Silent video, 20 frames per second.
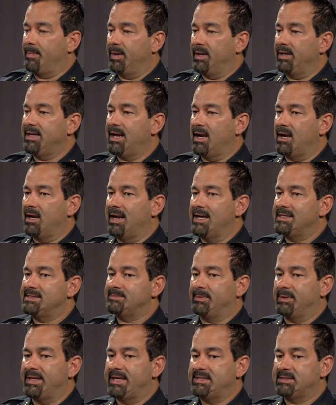But again, a nice
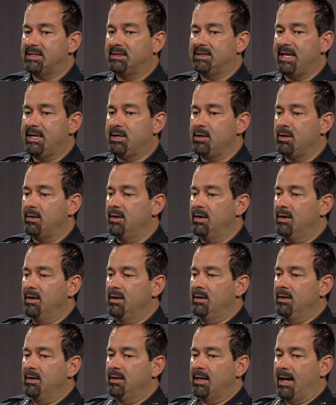place that they could
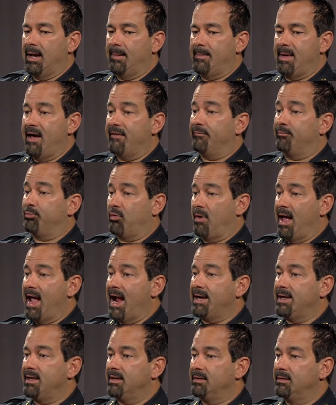have
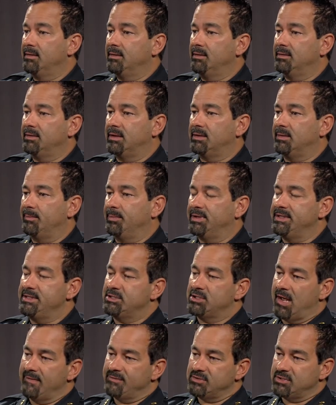pride in, that the
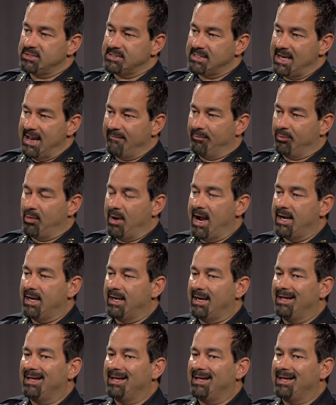police officers could have pride in.